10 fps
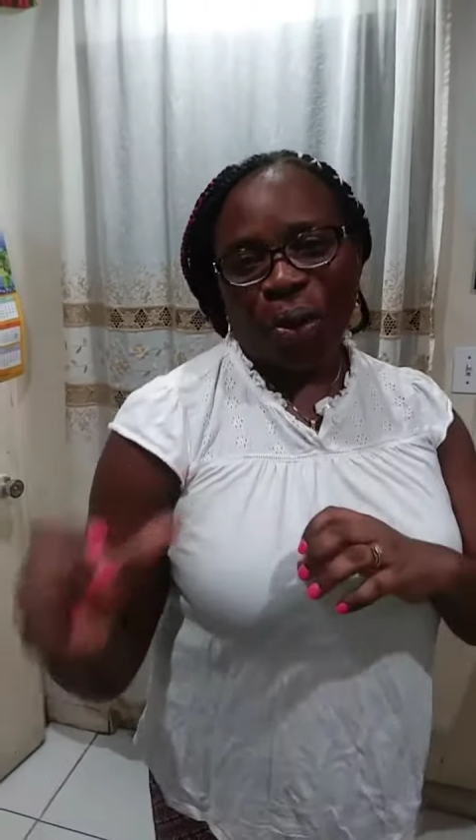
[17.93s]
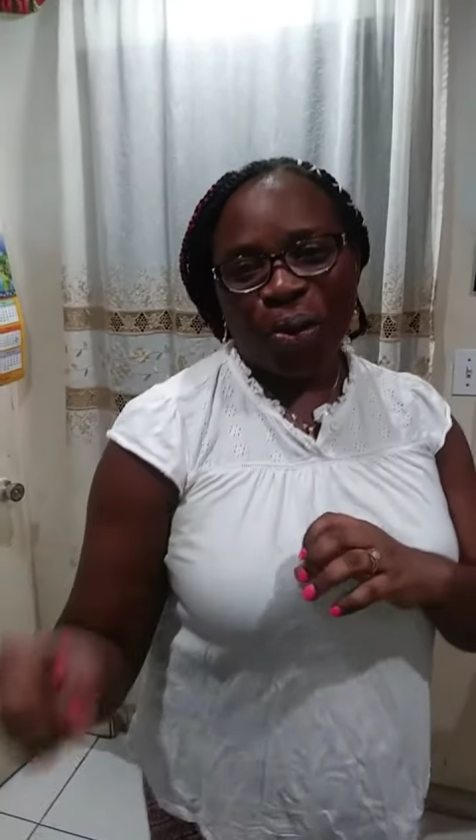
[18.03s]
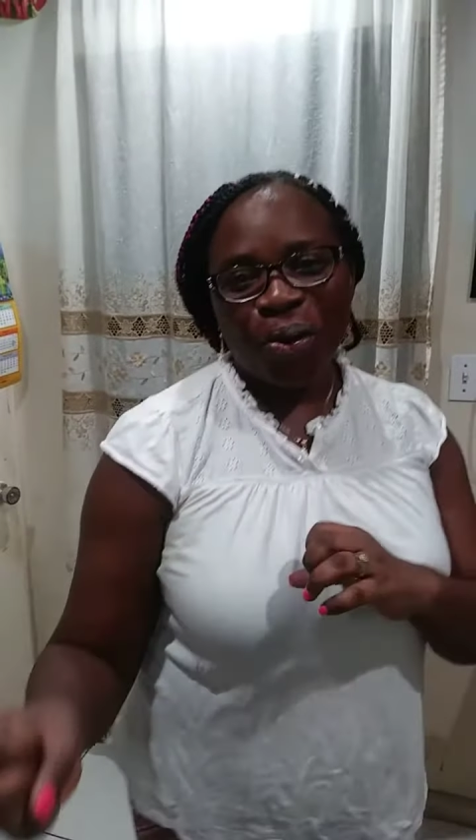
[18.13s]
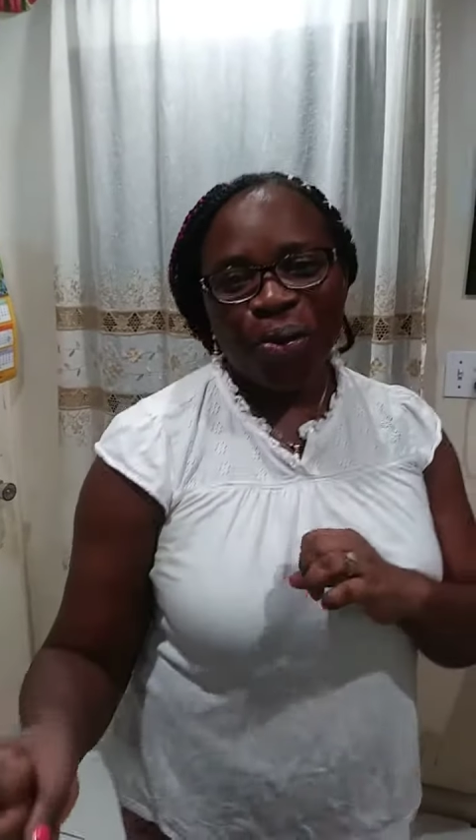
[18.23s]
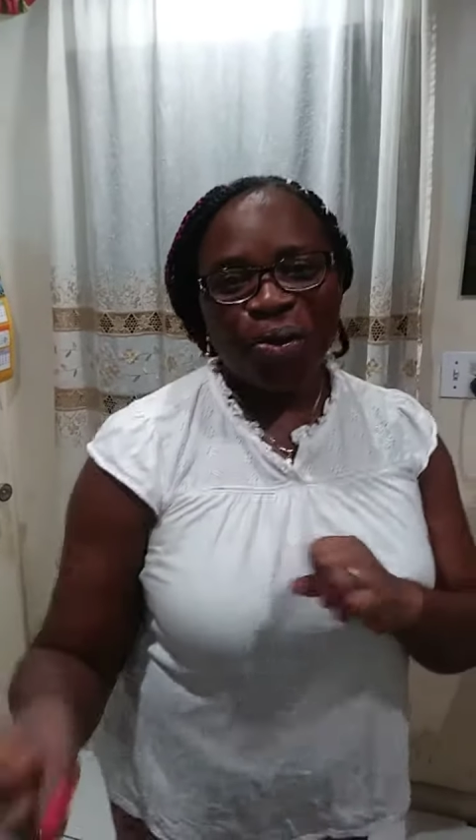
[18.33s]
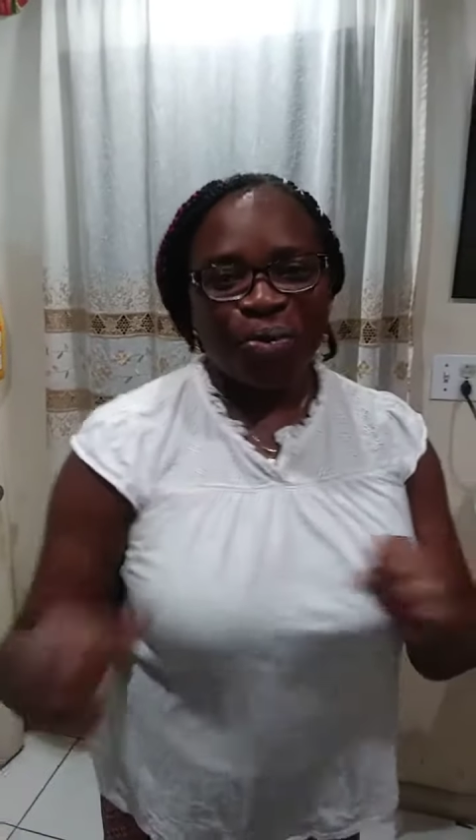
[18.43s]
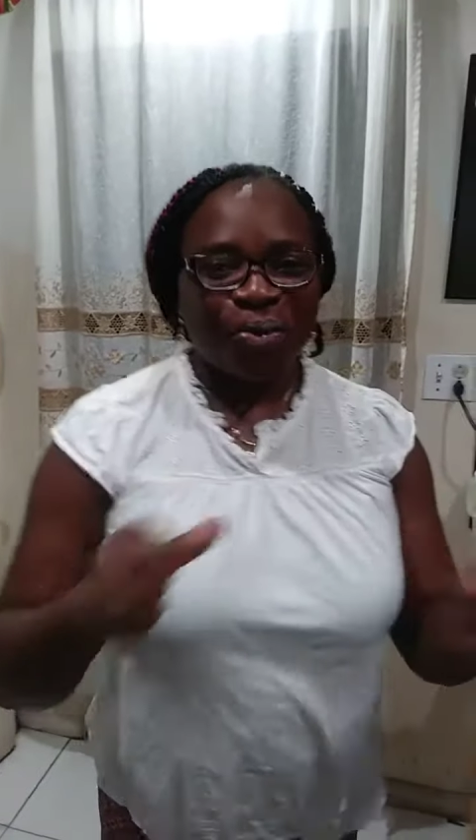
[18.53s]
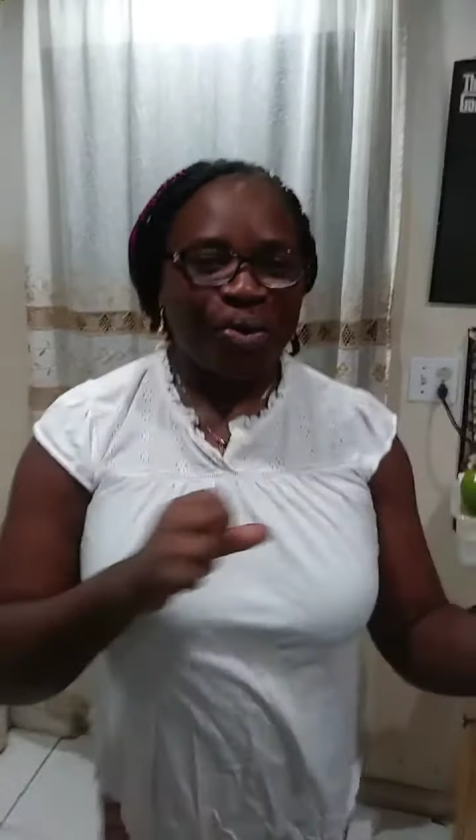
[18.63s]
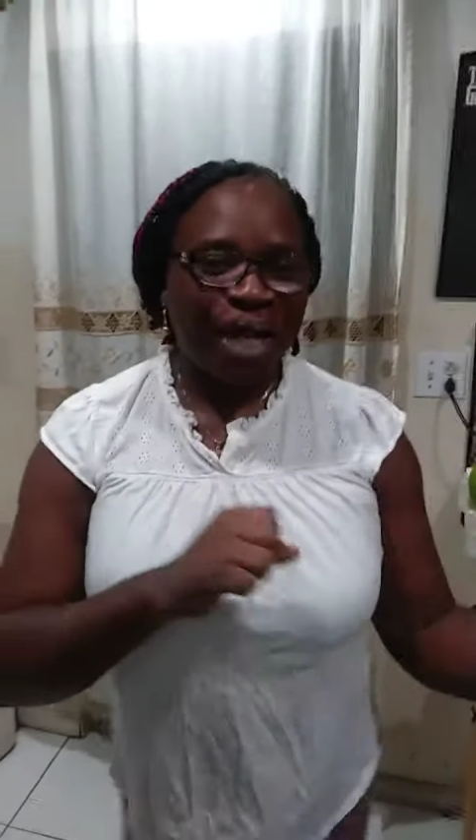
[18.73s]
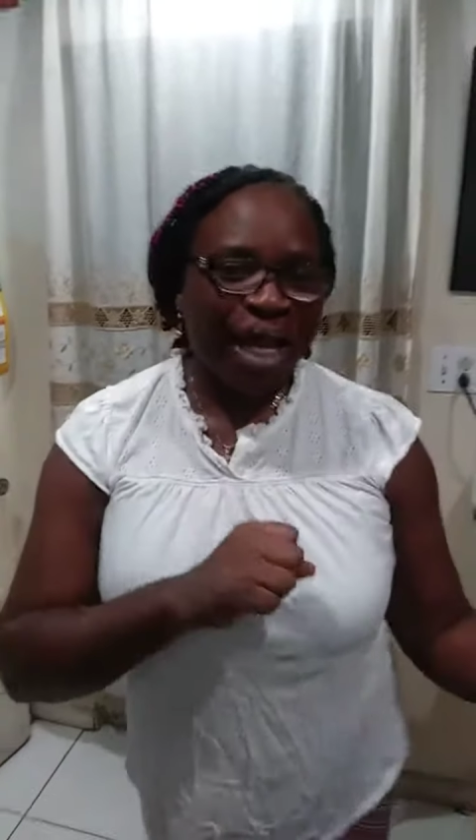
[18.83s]
good
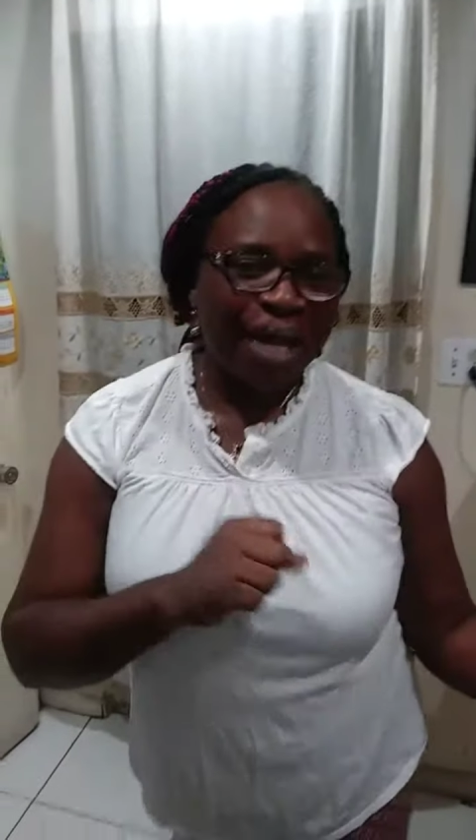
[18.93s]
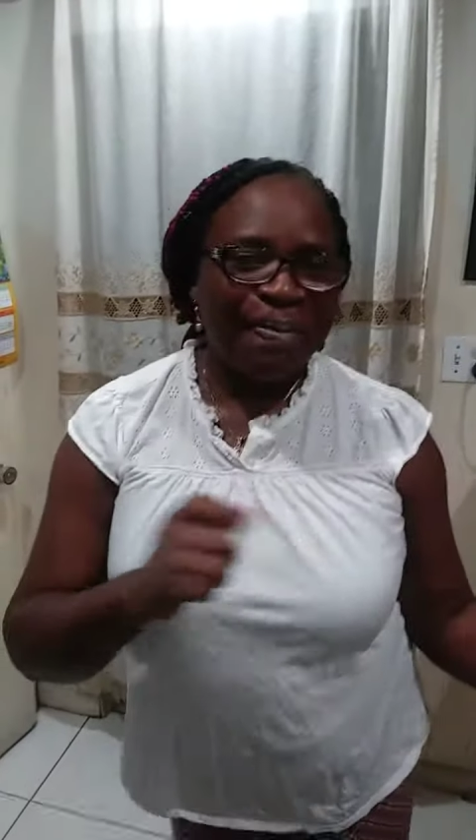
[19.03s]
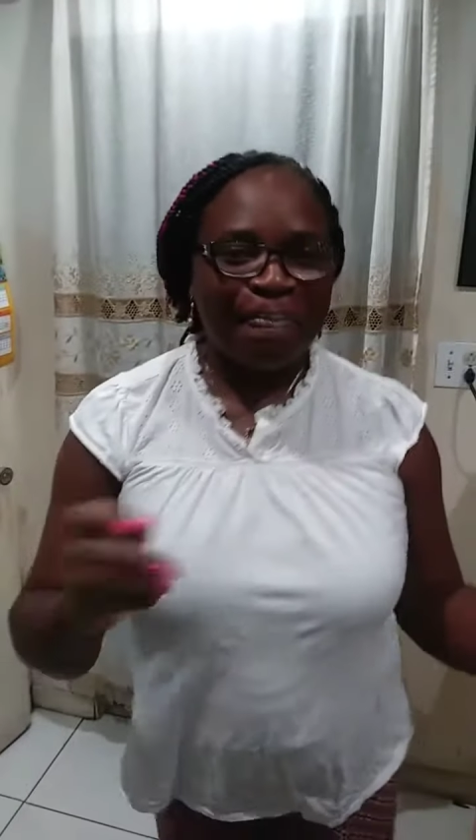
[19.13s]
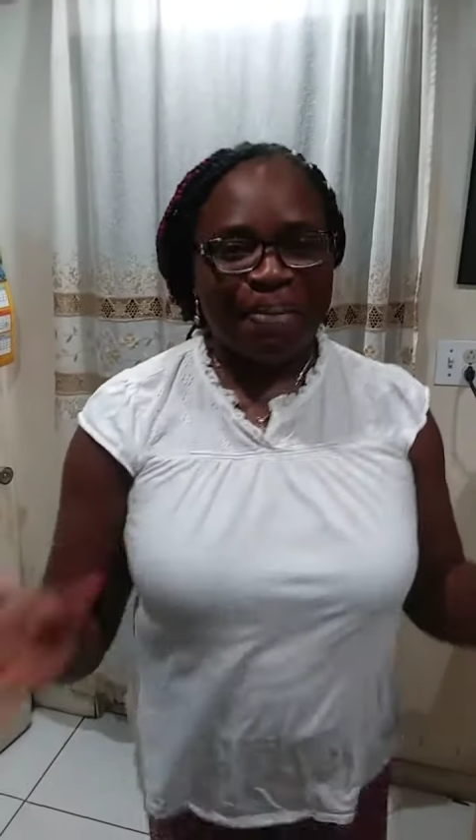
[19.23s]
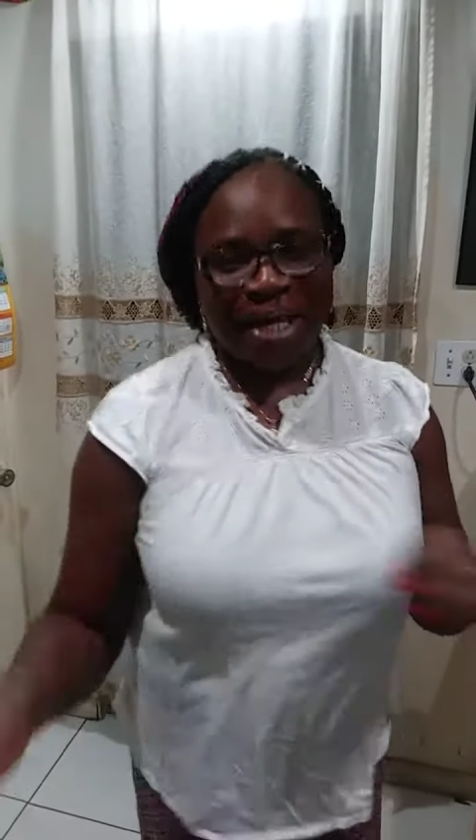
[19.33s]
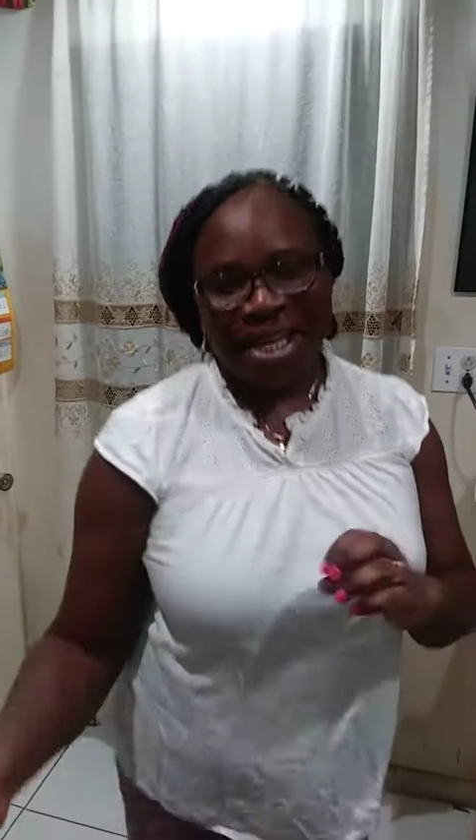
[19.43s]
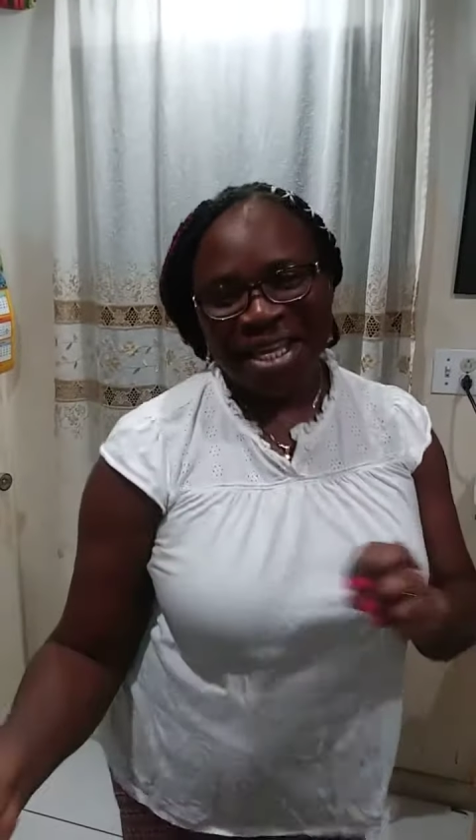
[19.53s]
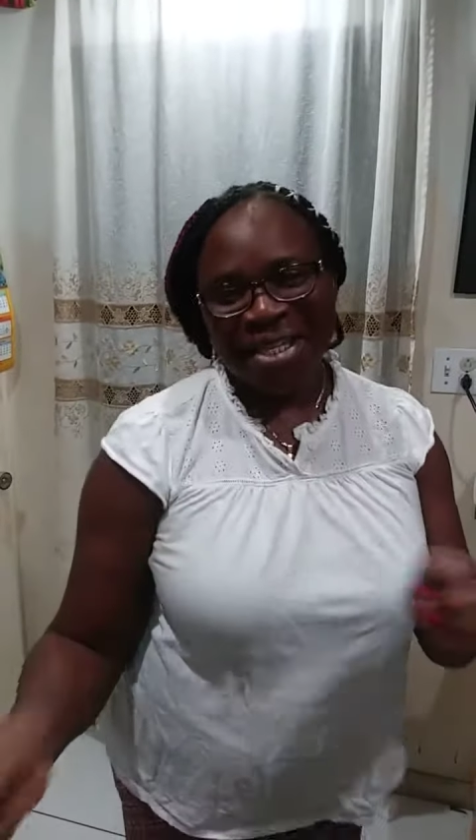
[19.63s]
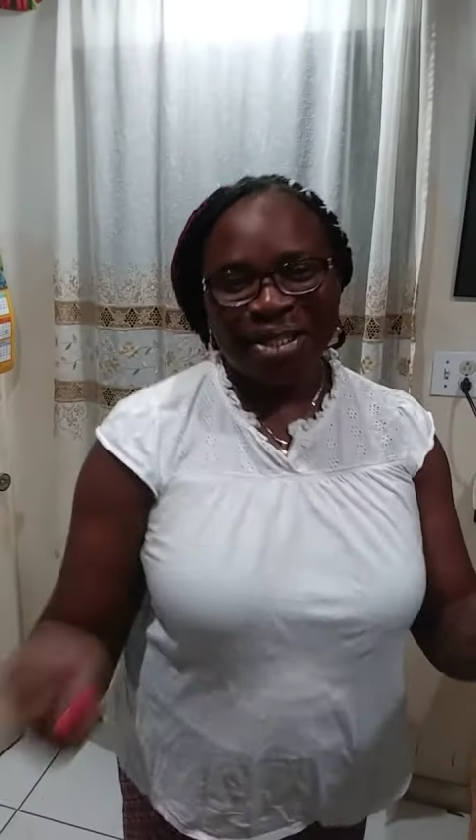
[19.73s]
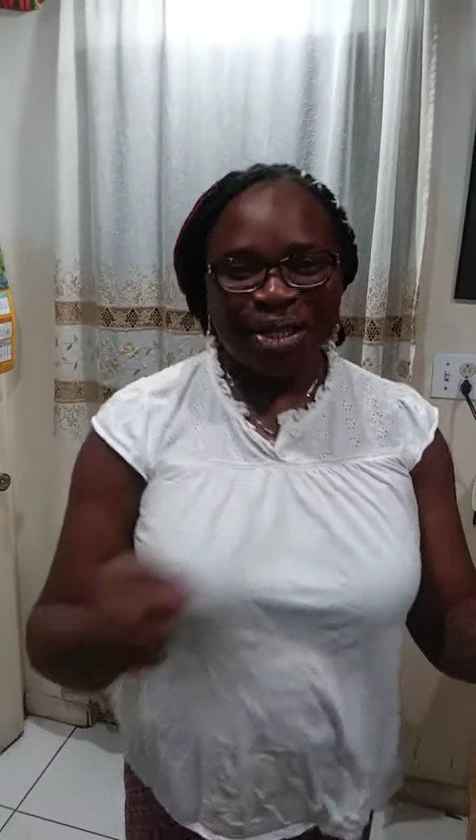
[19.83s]
red
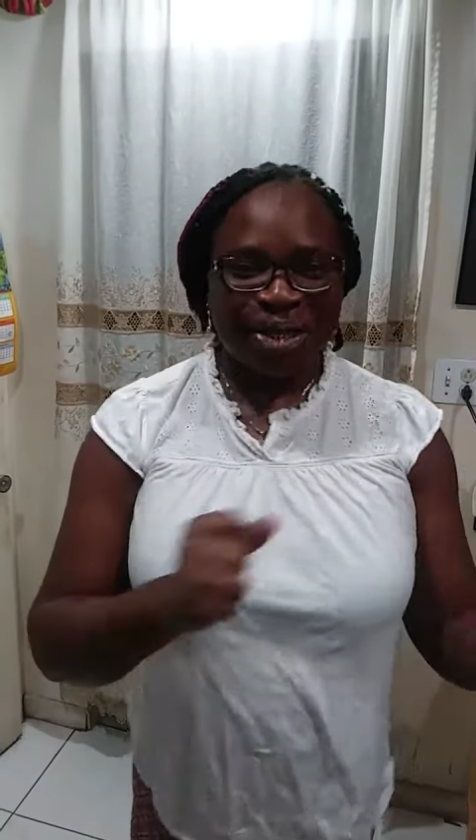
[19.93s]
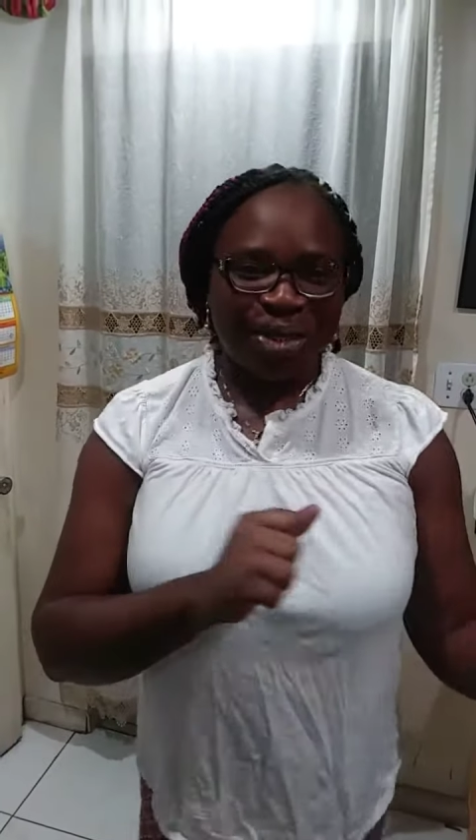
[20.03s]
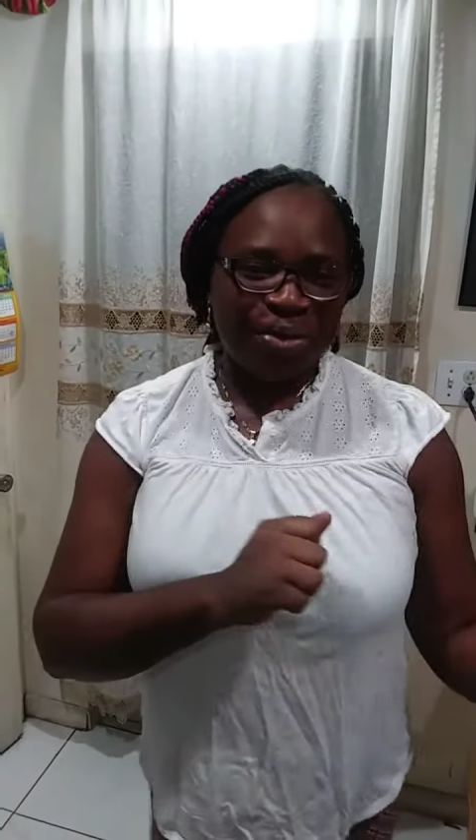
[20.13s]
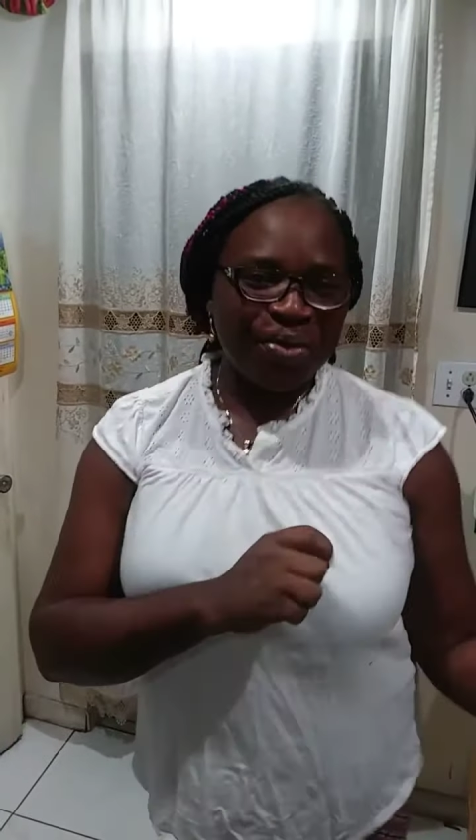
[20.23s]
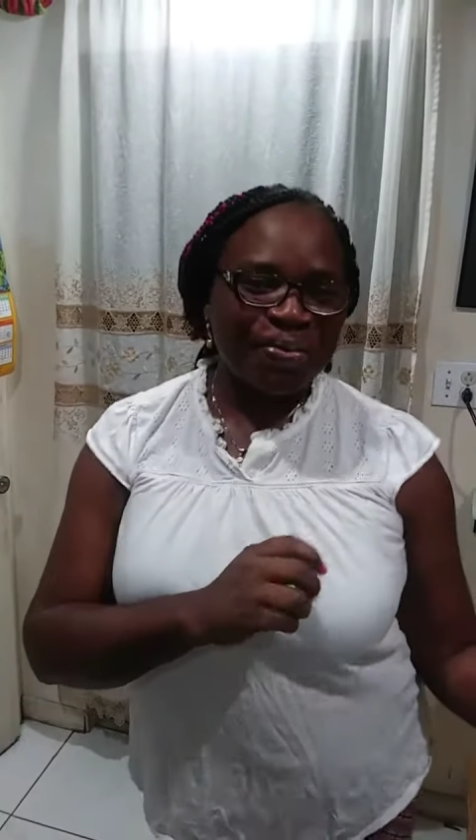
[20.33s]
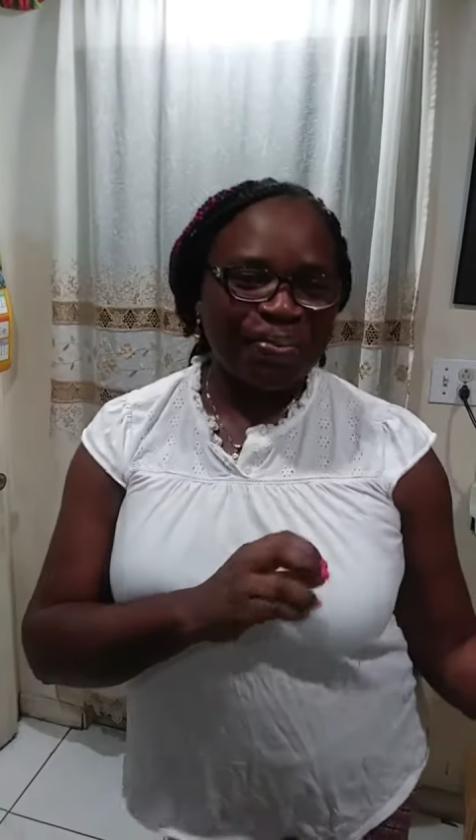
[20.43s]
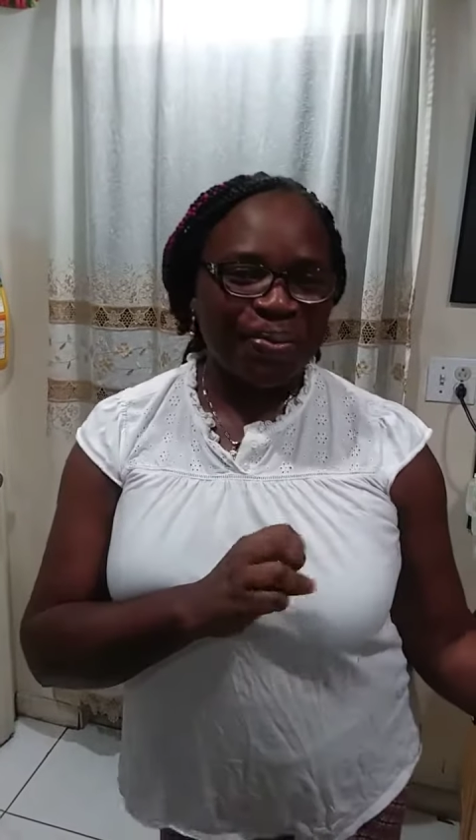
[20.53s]
pea soup.